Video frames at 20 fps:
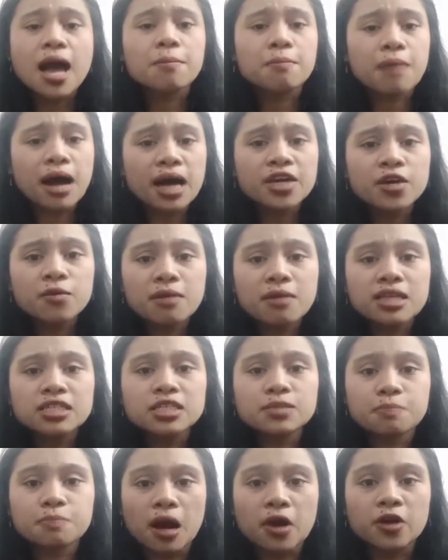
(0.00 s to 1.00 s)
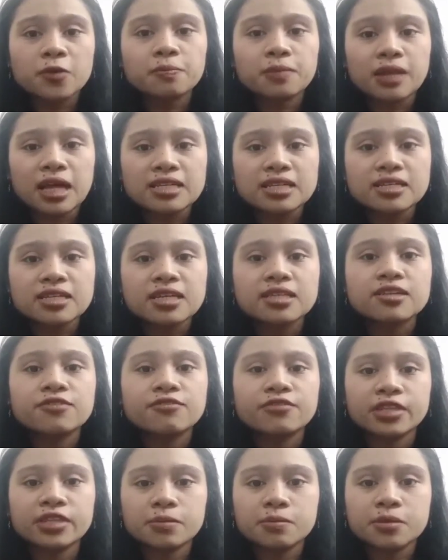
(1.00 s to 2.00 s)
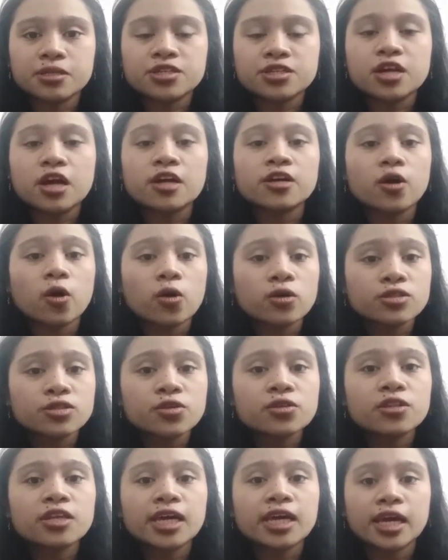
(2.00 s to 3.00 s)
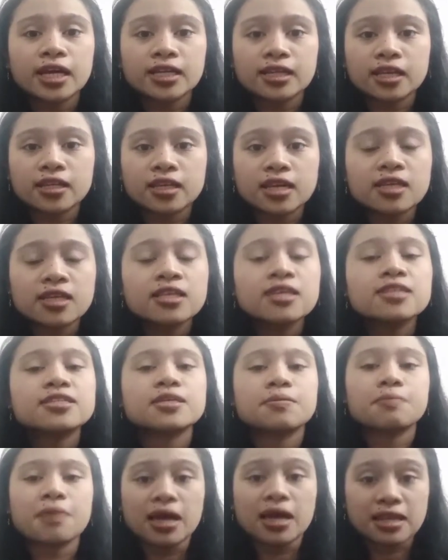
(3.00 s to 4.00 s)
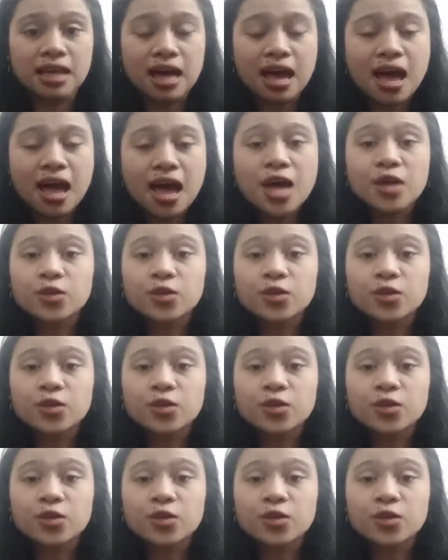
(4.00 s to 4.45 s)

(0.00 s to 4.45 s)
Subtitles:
Biomass power plants in the Philippines are also located in Isabela,